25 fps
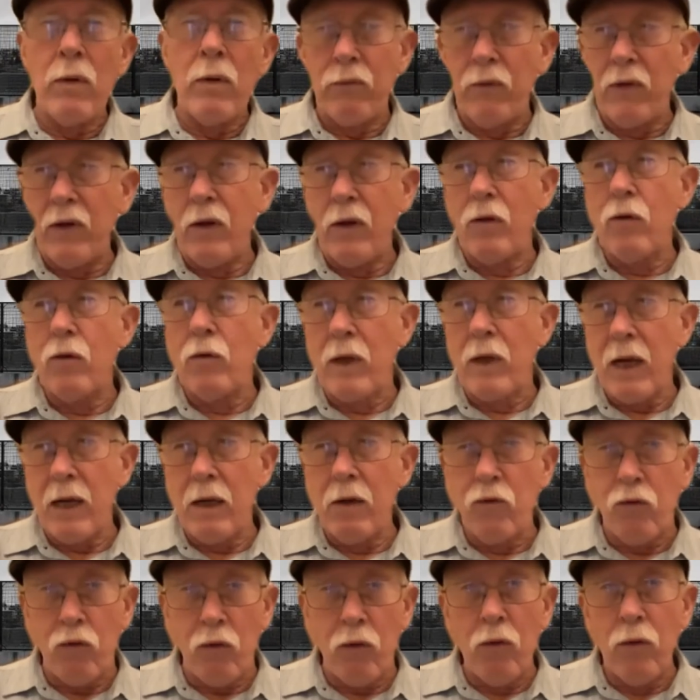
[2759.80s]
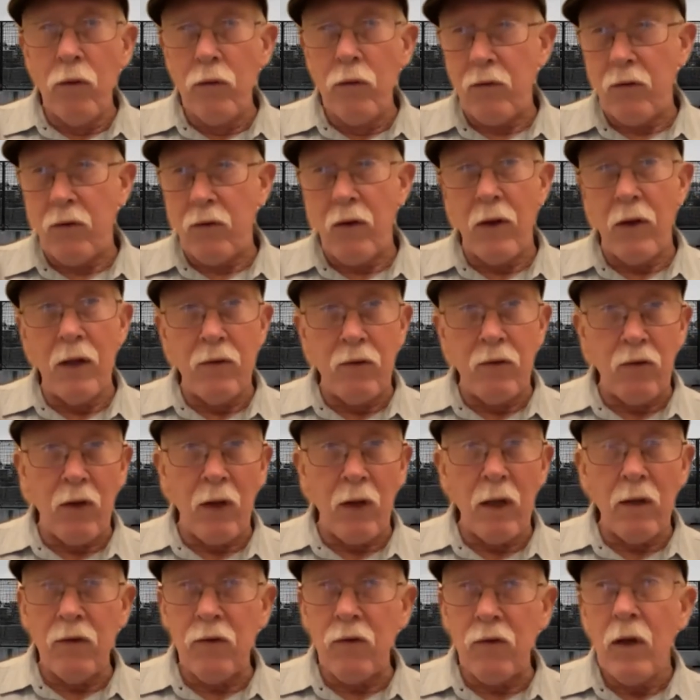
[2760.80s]
you get introduced to these
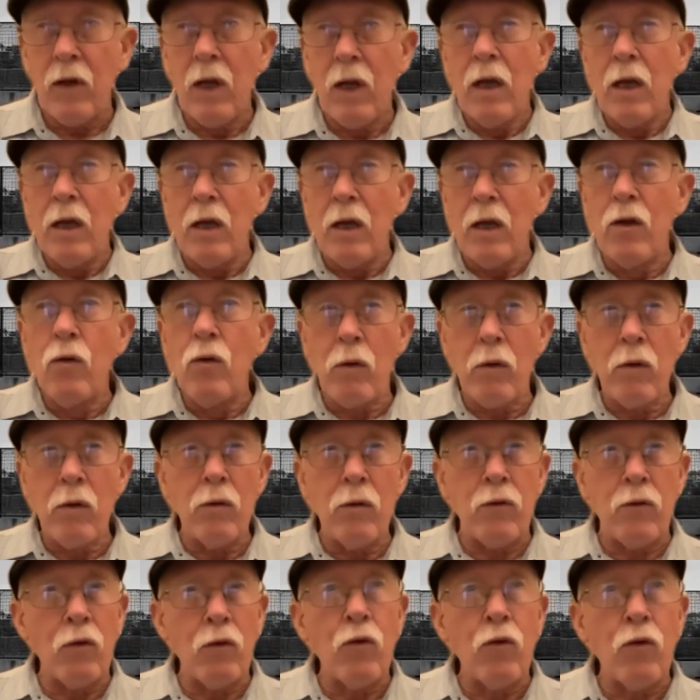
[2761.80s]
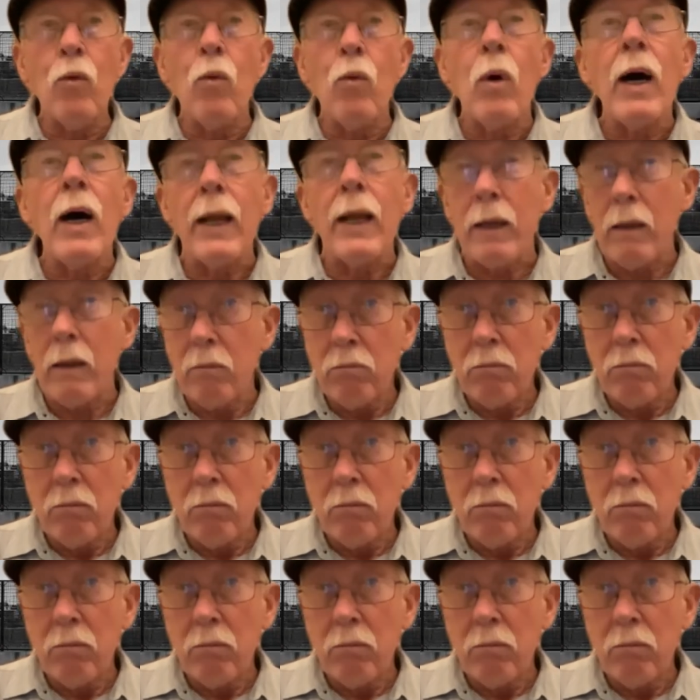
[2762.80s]
things in order to do what?